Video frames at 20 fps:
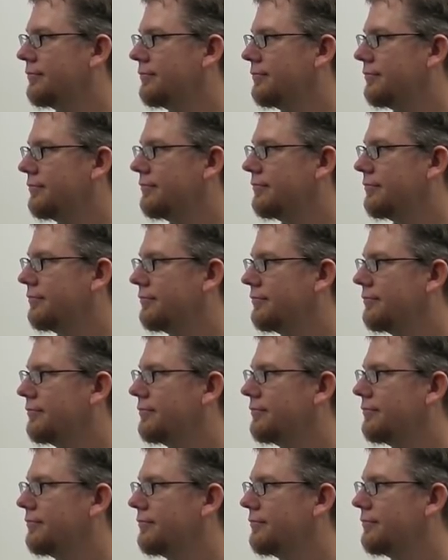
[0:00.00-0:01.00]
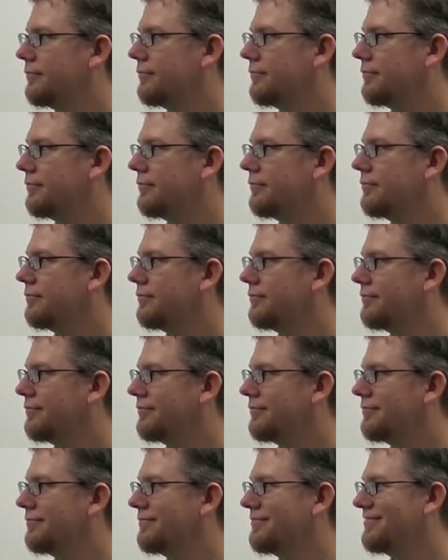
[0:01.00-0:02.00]

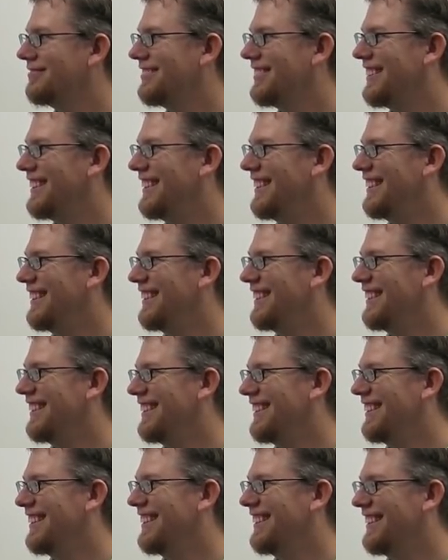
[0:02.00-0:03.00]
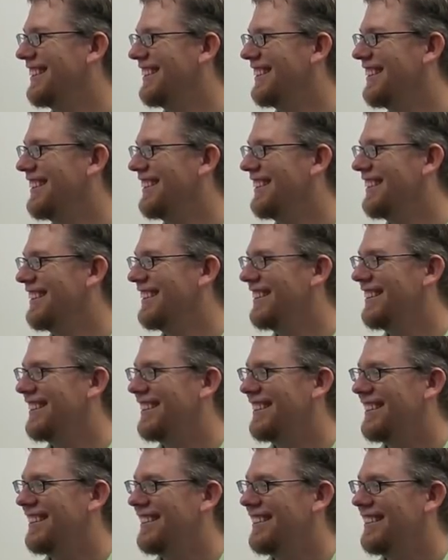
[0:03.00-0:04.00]

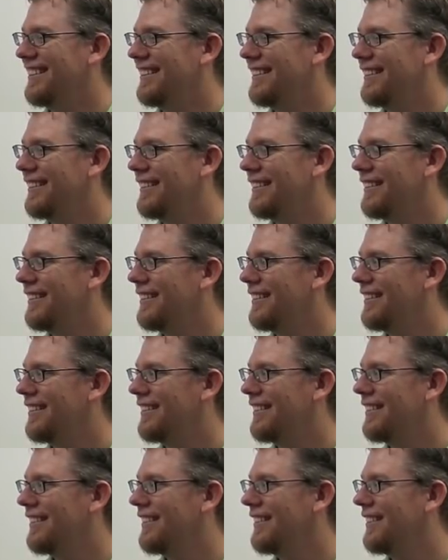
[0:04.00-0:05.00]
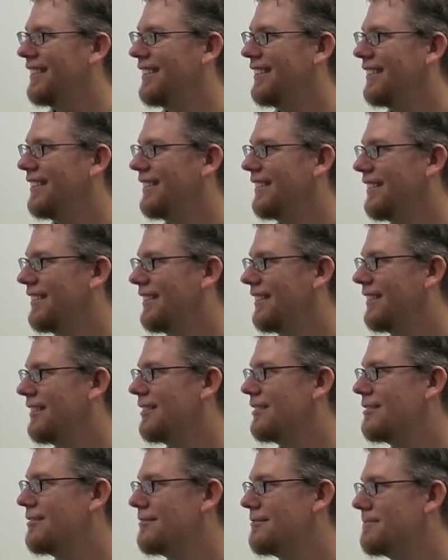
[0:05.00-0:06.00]

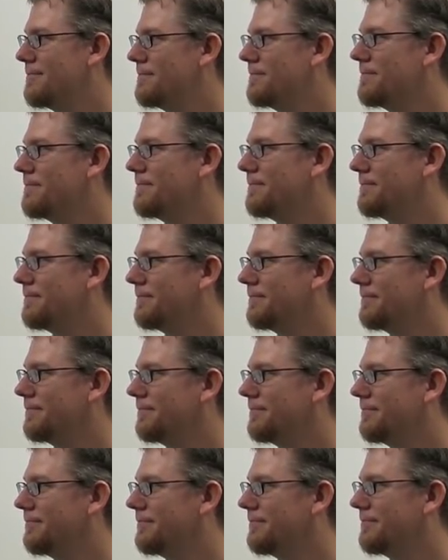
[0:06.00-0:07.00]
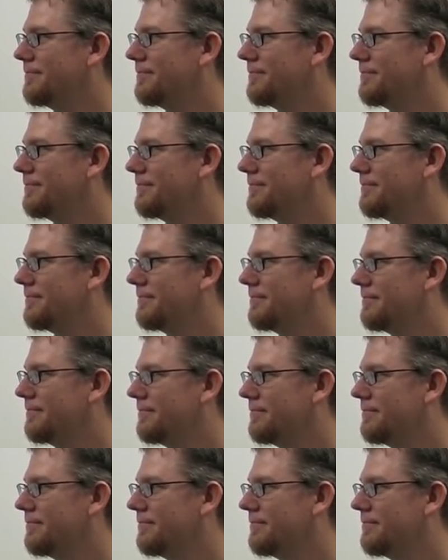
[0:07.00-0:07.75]
No words are spoken by the person on screen.